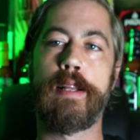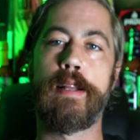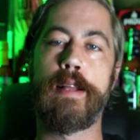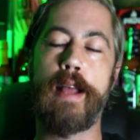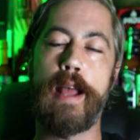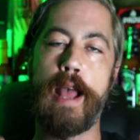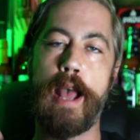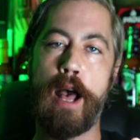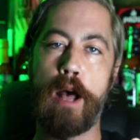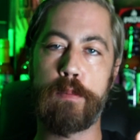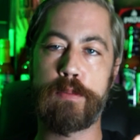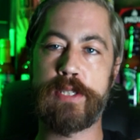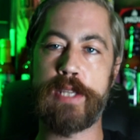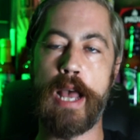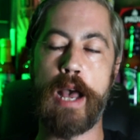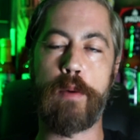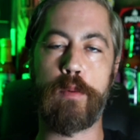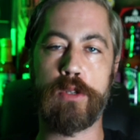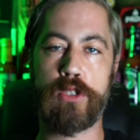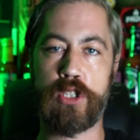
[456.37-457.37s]
helps
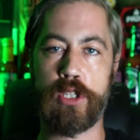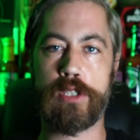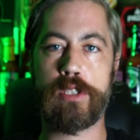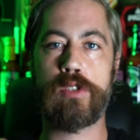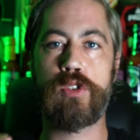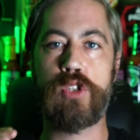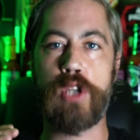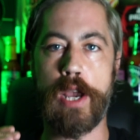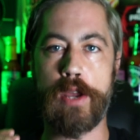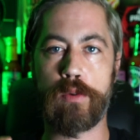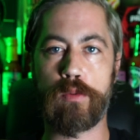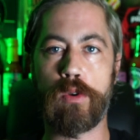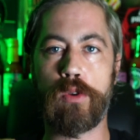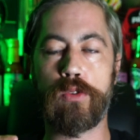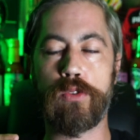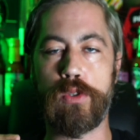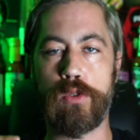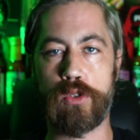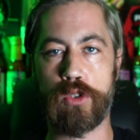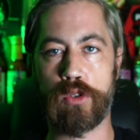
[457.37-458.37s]
out with just general
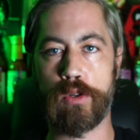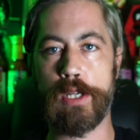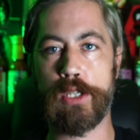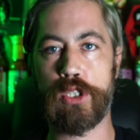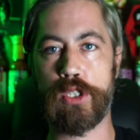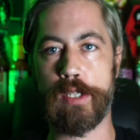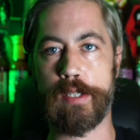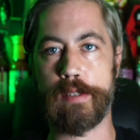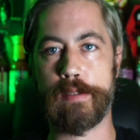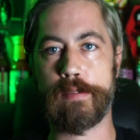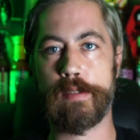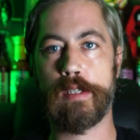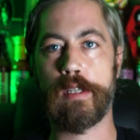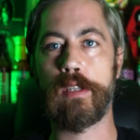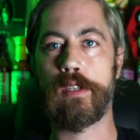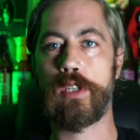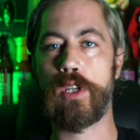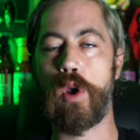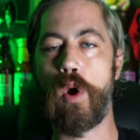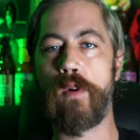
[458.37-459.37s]
nutrition,
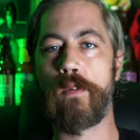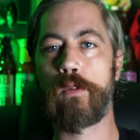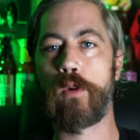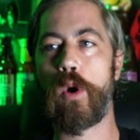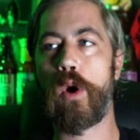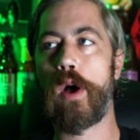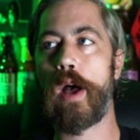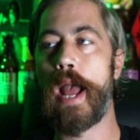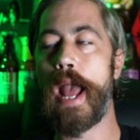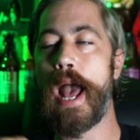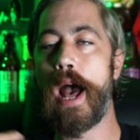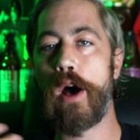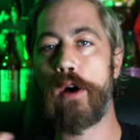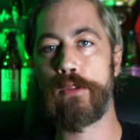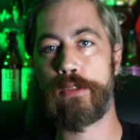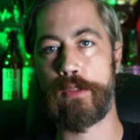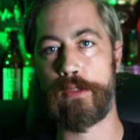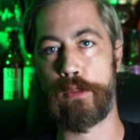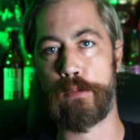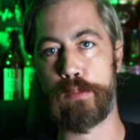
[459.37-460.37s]
the overall
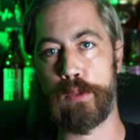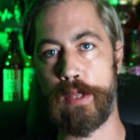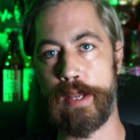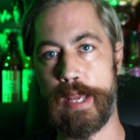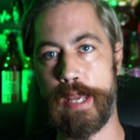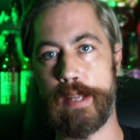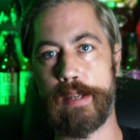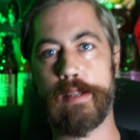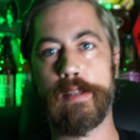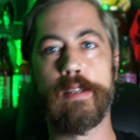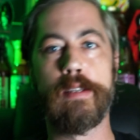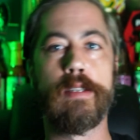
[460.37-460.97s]
health of the plant.